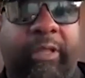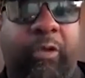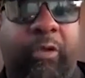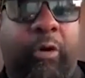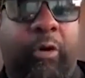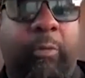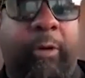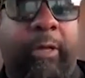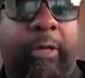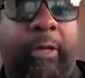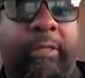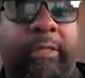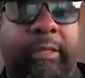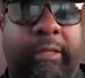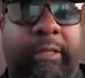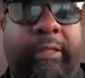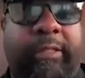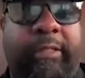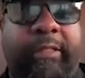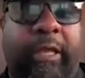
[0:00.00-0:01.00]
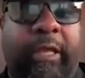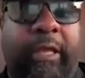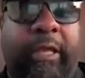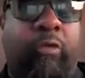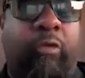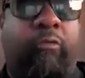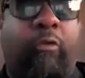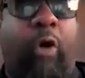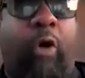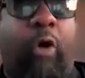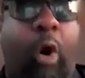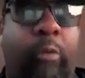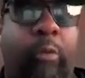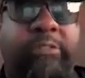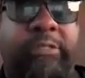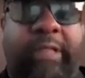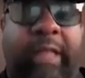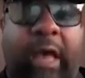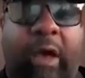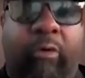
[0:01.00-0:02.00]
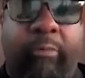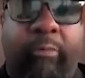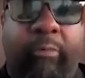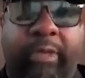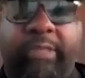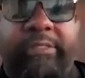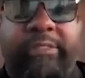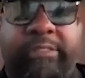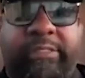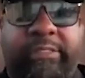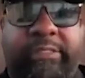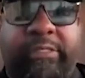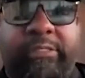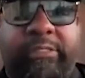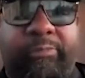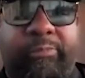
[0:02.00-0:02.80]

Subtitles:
and you know what? Thank you for always allowing me just